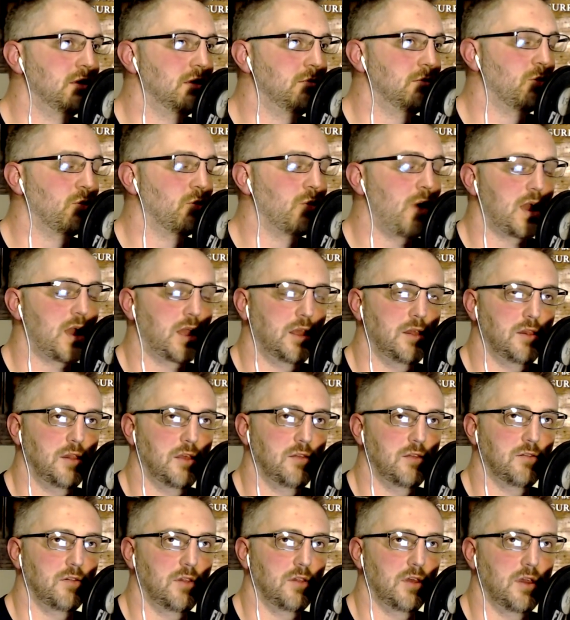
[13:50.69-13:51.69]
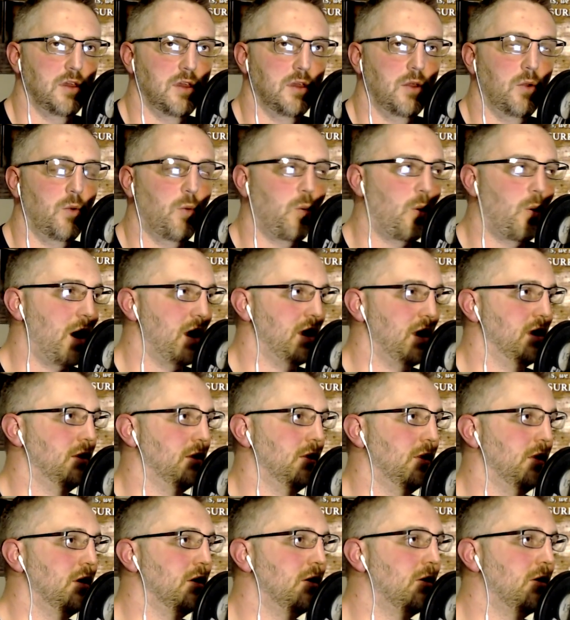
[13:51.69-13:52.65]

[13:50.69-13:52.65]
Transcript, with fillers: miraculously, quietly,